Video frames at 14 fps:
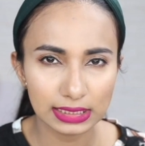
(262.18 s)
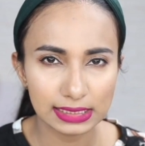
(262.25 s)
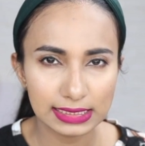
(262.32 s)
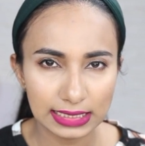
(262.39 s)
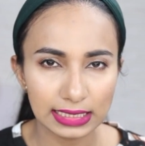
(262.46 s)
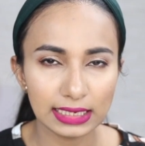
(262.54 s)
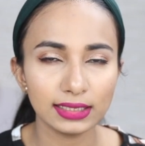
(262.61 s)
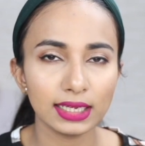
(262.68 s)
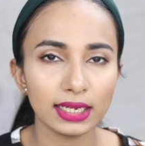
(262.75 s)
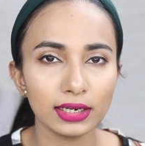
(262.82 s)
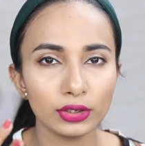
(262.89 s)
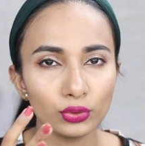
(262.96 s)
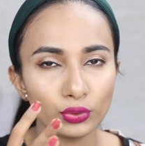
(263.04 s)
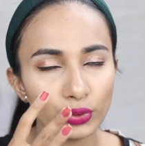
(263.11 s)
concealing that
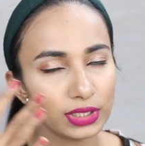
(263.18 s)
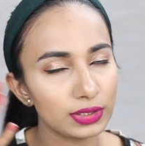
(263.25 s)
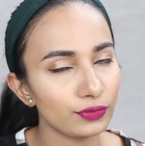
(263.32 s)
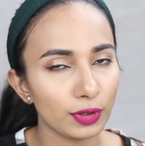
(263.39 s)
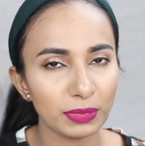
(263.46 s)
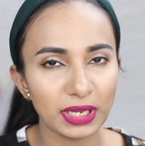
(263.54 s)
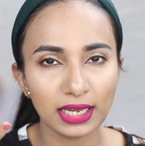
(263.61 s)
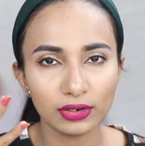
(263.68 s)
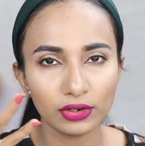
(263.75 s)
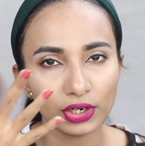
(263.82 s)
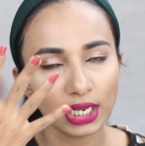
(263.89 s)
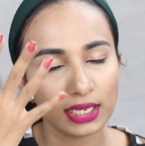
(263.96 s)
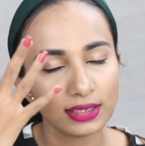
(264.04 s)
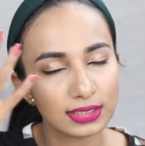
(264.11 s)
I do is for my
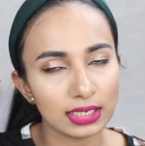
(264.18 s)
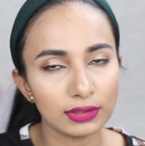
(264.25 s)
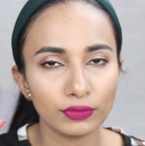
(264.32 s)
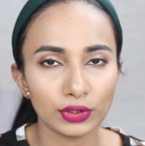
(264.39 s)
under eyes and